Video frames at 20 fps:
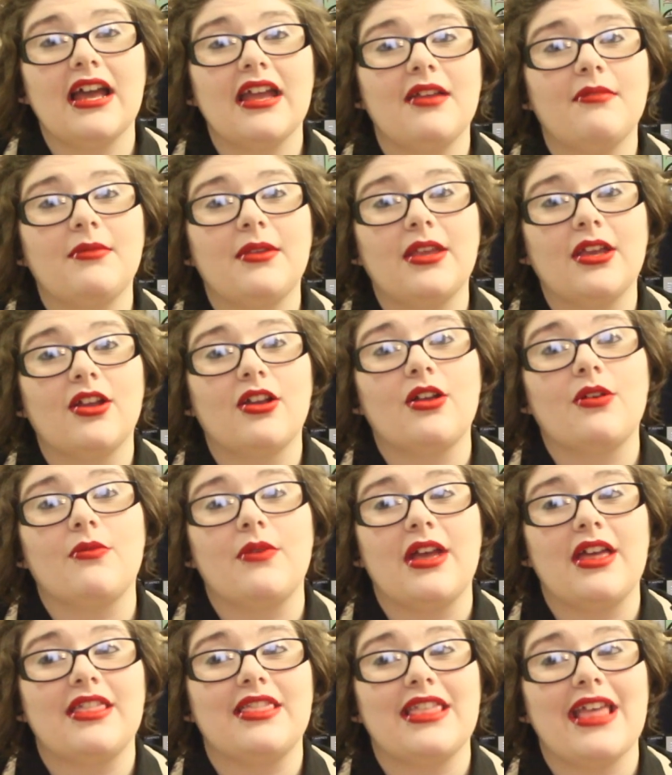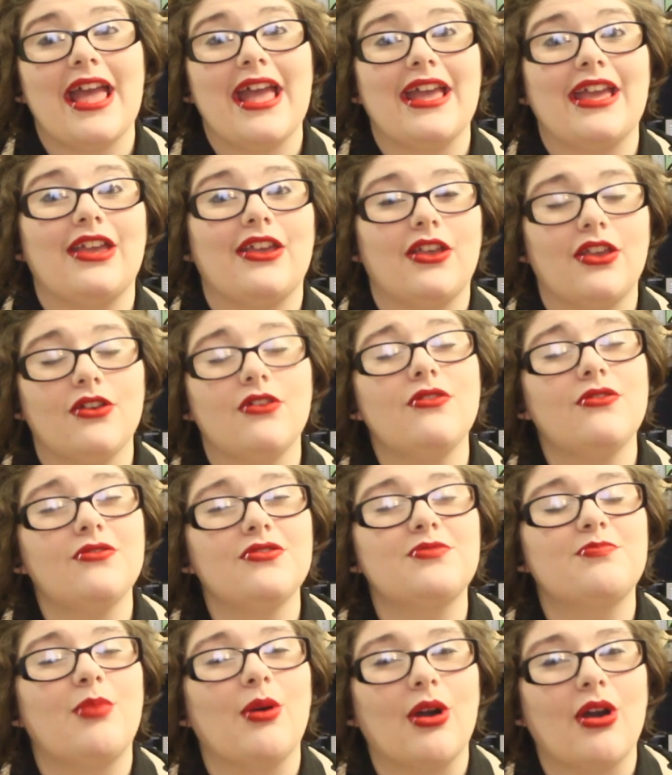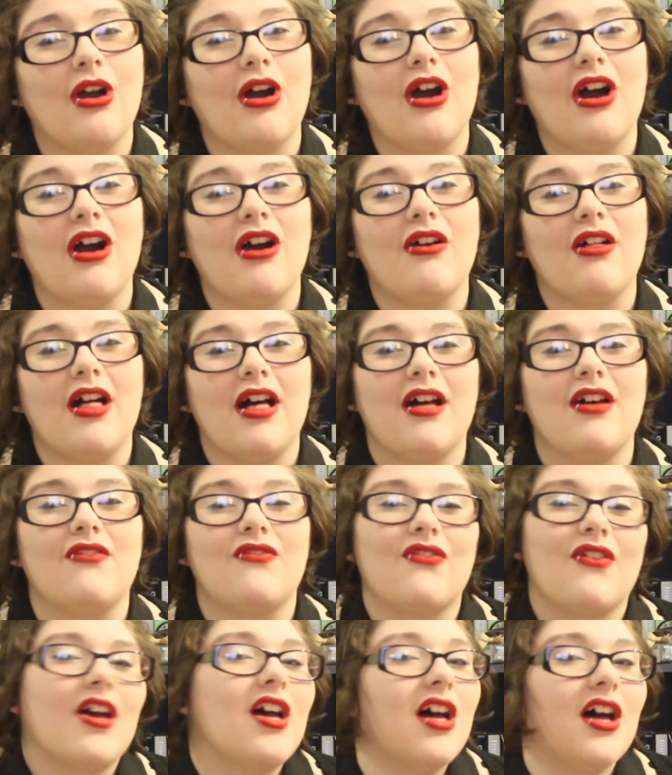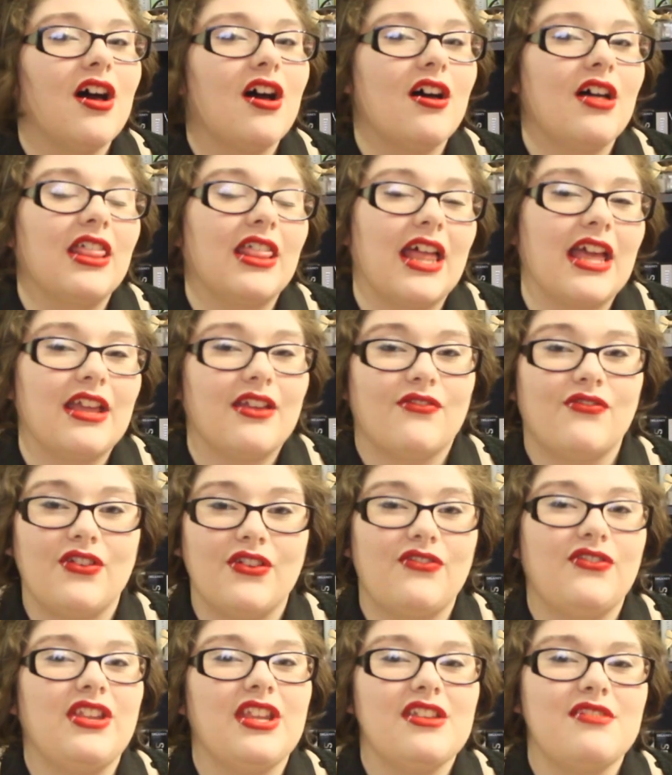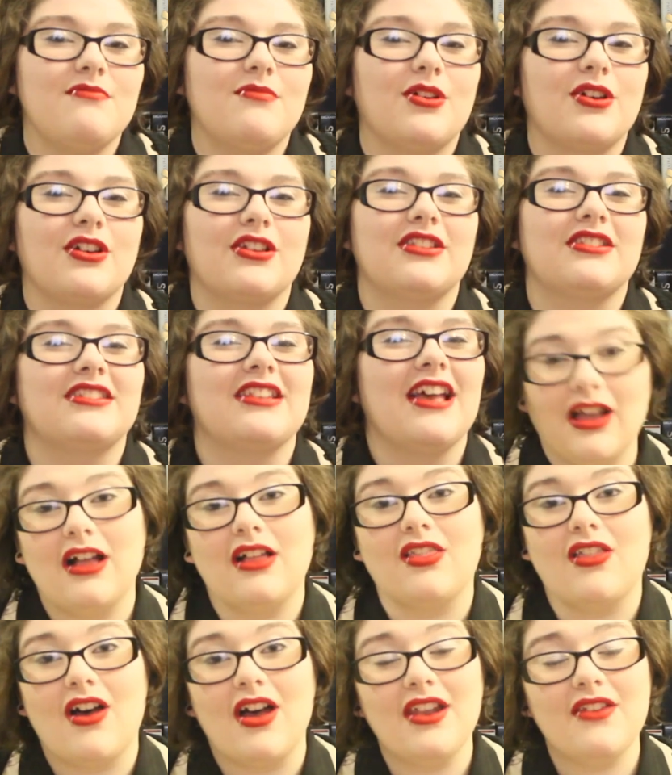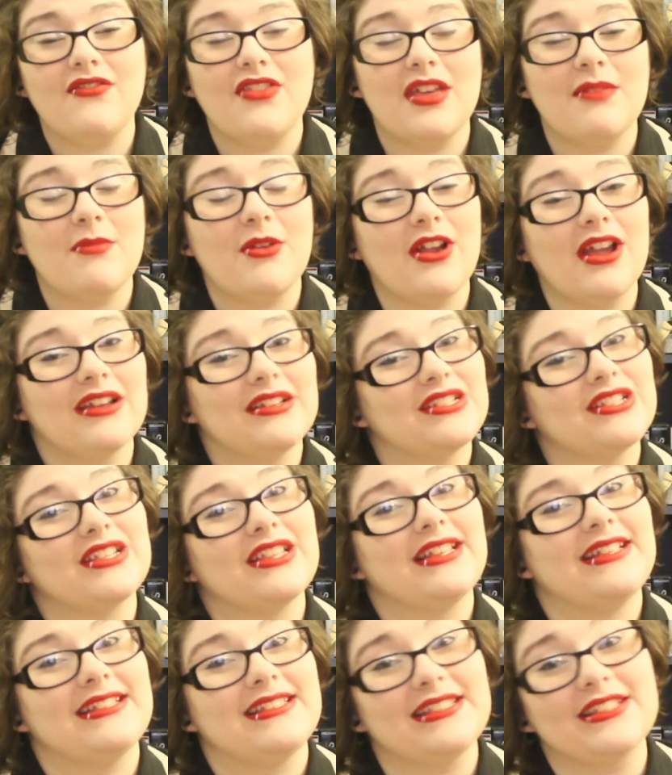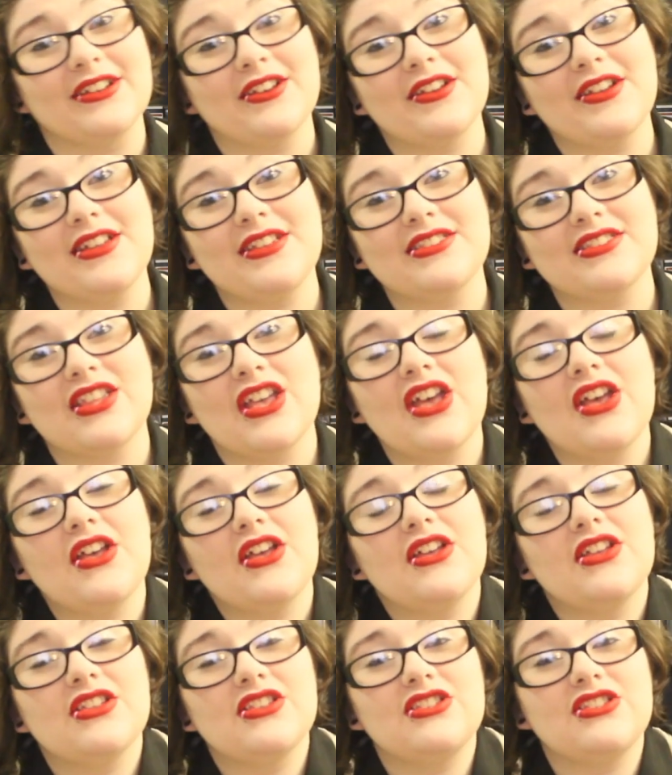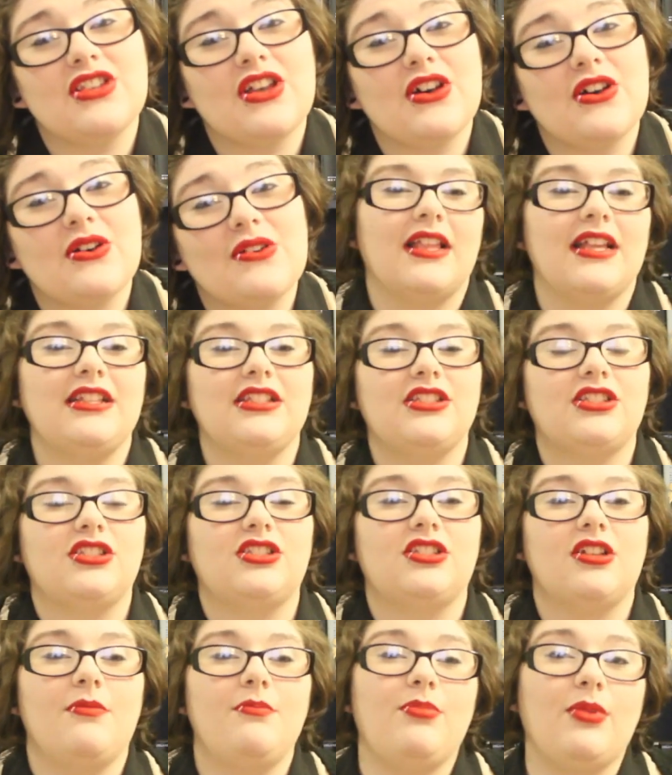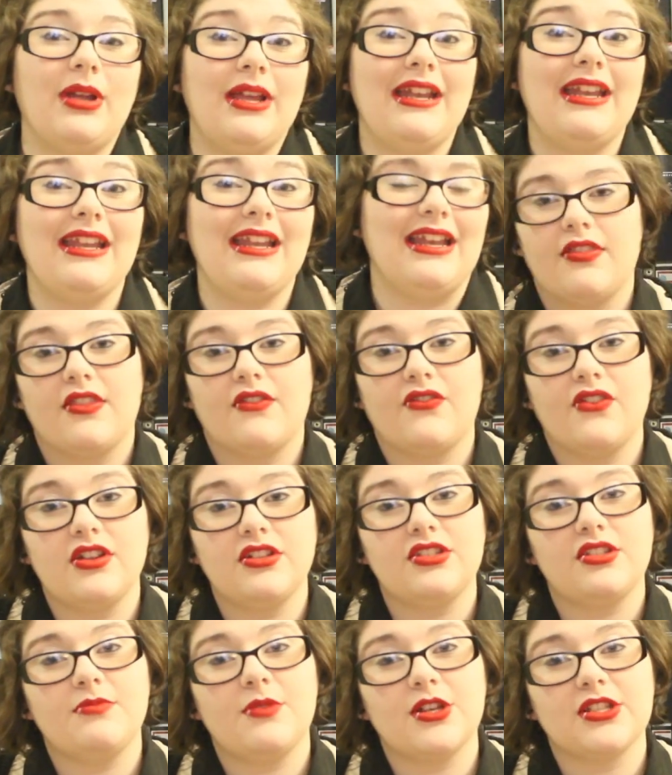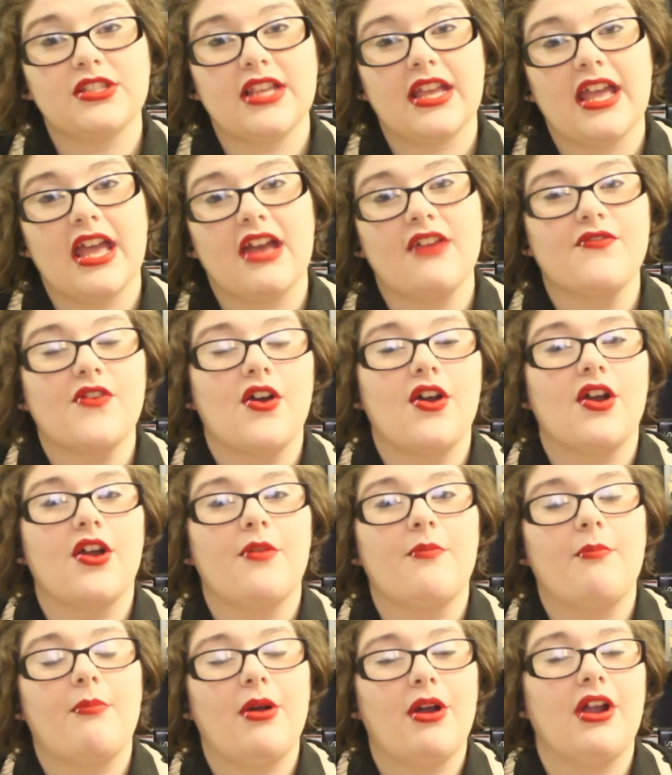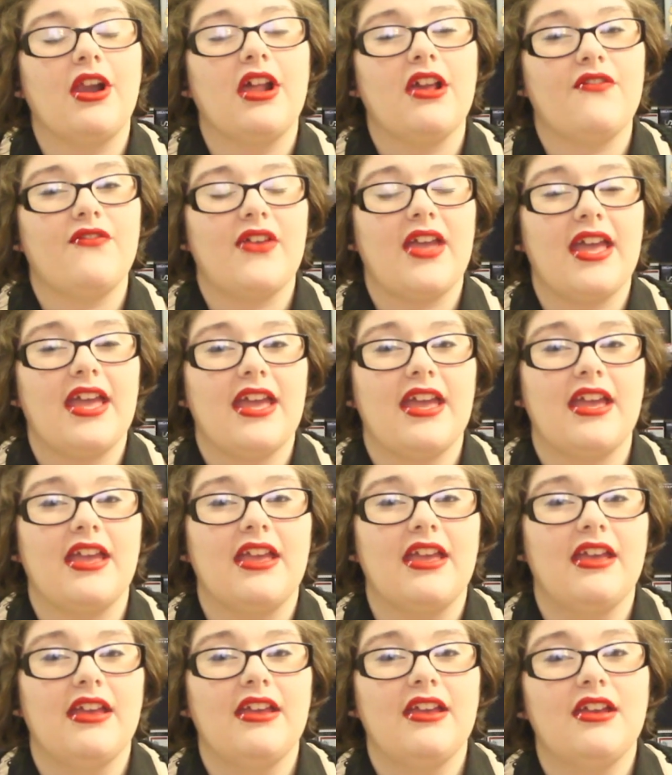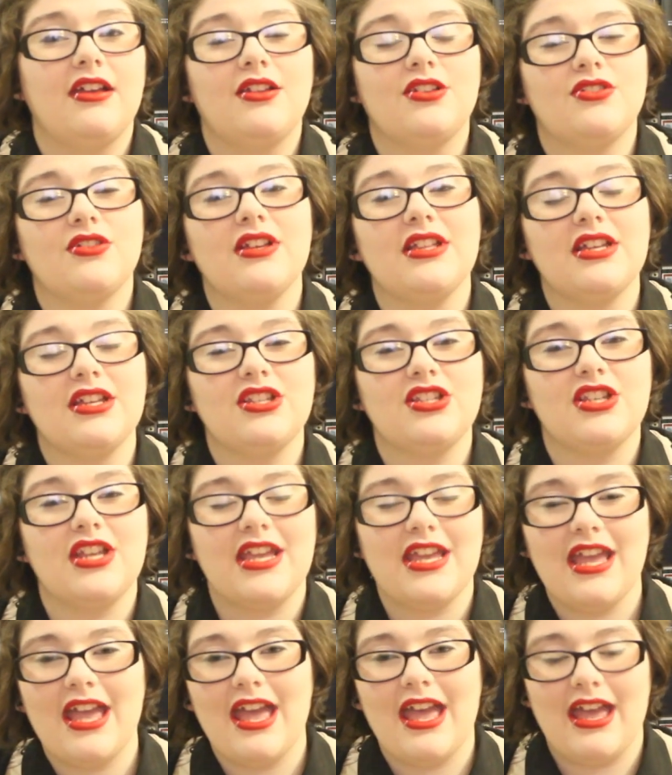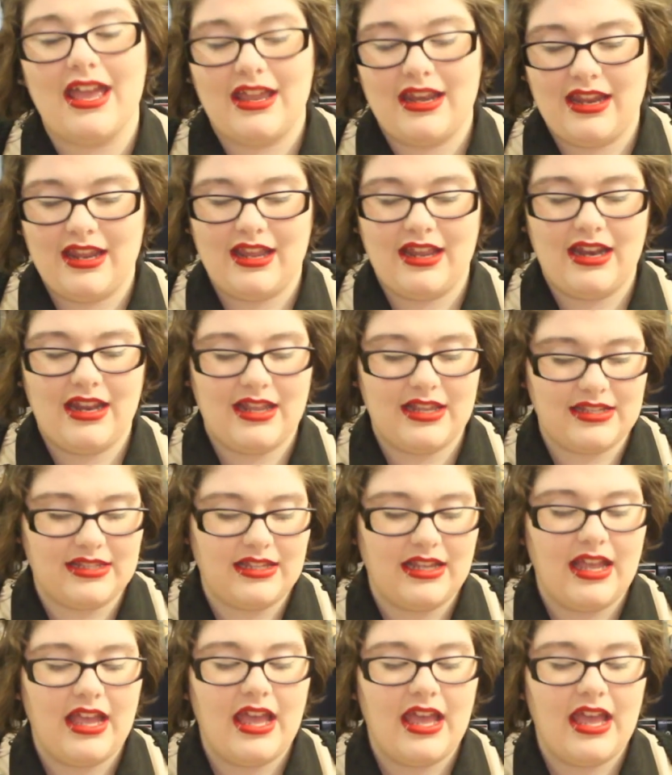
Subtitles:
I am here with a huge book haul of like 15 books. A lot of them are actually series, so let's jump right in. The first two books I have are part of a trilogy, and it is